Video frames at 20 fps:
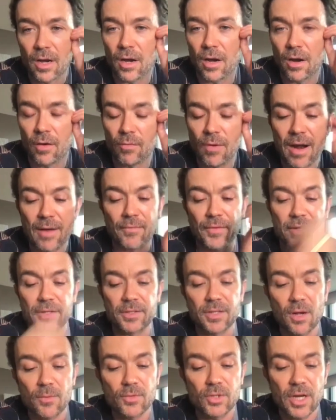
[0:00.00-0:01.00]
around this
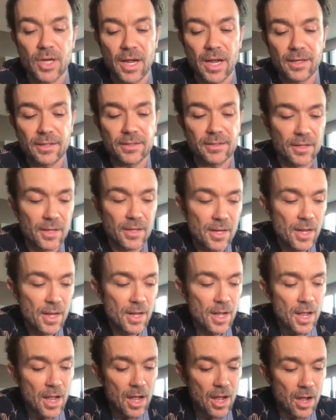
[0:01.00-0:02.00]
subject.
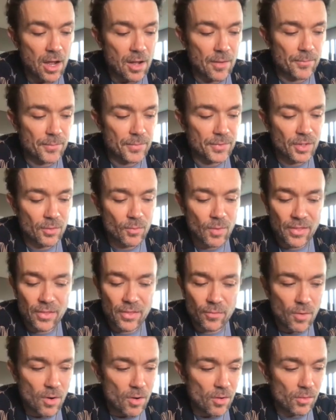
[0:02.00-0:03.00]
So when
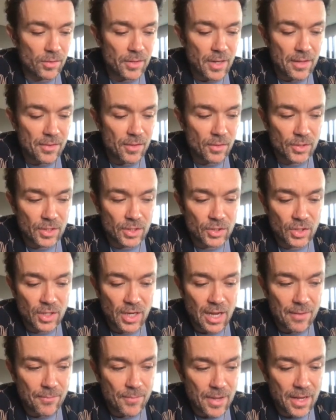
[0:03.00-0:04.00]
the role, the audition
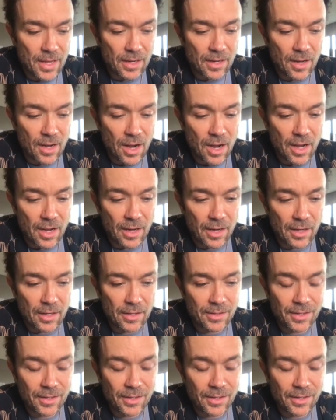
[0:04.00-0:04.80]
came in, I